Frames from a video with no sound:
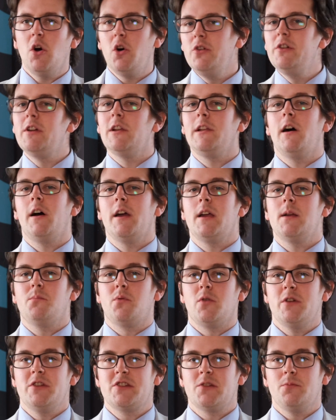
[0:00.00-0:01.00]
underlying
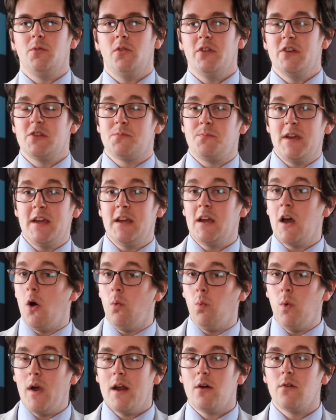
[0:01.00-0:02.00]
principle is being
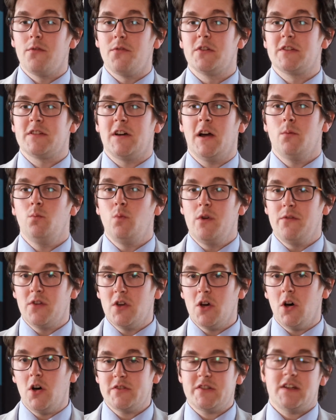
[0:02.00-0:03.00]
aware of the time we've
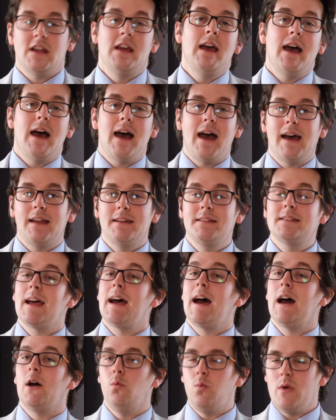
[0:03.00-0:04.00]
got and
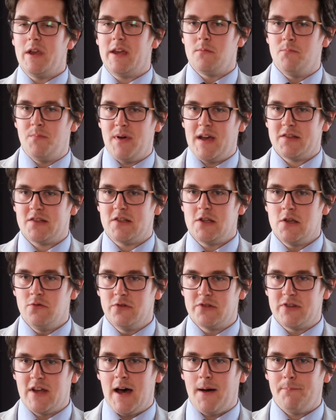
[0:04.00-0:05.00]
how we can best
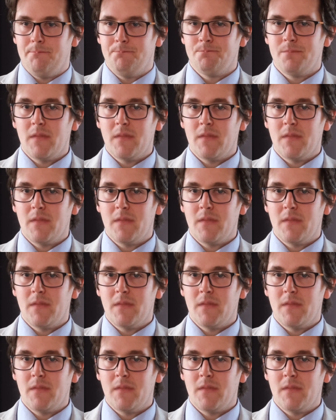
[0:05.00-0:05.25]
use that.